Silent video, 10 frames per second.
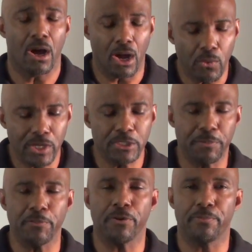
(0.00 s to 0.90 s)
Always
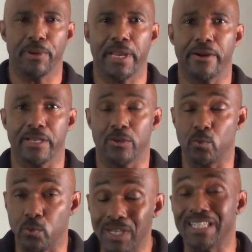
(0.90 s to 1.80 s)
be prepared
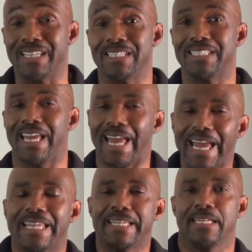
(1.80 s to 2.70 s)
and willing to
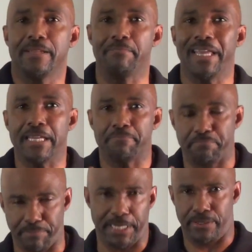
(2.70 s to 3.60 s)
edit it and make
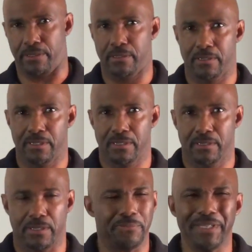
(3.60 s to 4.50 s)
it better.
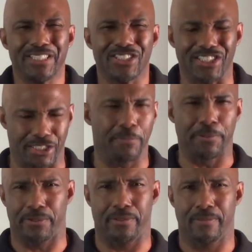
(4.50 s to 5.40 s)
Don't be
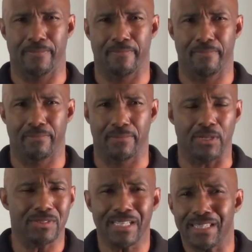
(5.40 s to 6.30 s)
stubborn.
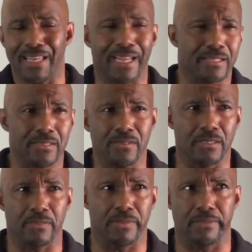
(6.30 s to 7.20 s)
Don't take the attitude
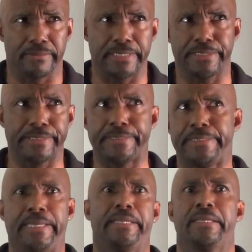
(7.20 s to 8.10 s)
that, well, they should
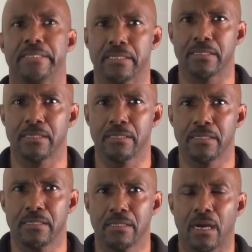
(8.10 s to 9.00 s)
get it.
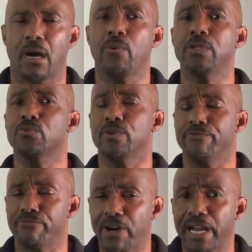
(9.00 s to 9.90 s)
Always
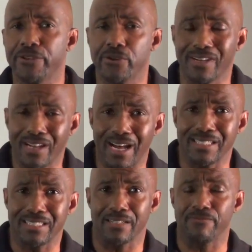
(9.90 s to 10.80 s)
refine your
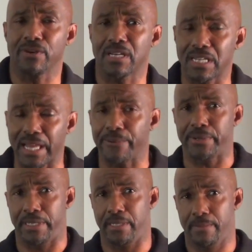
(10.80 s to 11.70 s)
content for
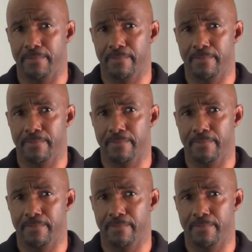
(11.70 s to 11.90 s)
clarity.